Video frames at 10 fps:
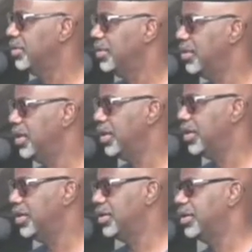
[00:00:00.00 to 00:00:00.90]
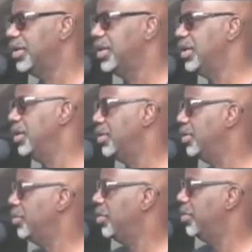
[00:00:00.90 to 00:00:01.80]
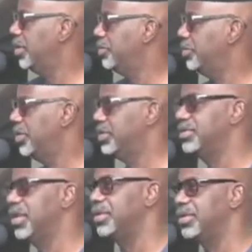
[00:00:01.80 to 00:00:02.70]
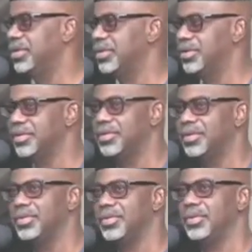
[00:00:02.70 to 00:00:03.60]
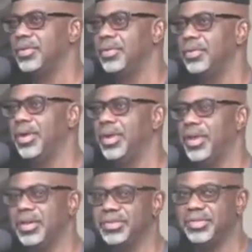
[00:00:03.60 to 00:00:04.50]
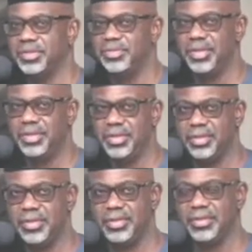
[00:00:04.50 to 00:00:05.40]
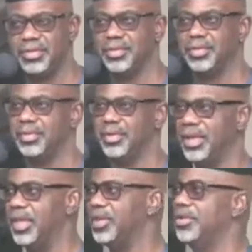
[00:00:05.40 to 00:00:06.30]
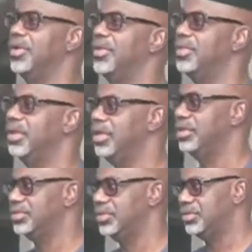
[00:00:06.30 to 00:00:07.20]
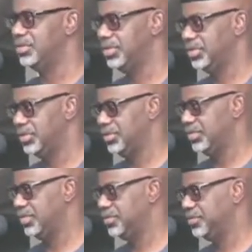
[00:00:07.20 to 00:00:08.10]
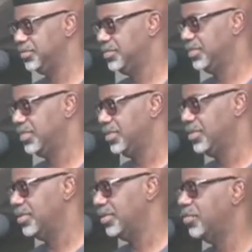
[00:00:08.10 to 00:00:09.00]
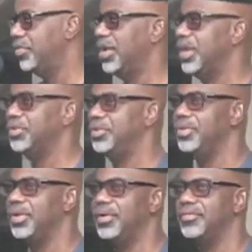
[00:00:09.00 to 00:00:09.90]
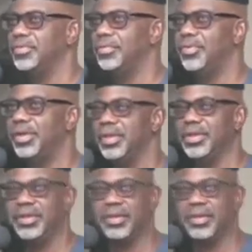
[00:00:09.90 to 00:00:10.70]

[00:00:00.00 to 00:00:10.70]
like a normal polytechnic? Why can't it be like other institutions? And why do you have to bring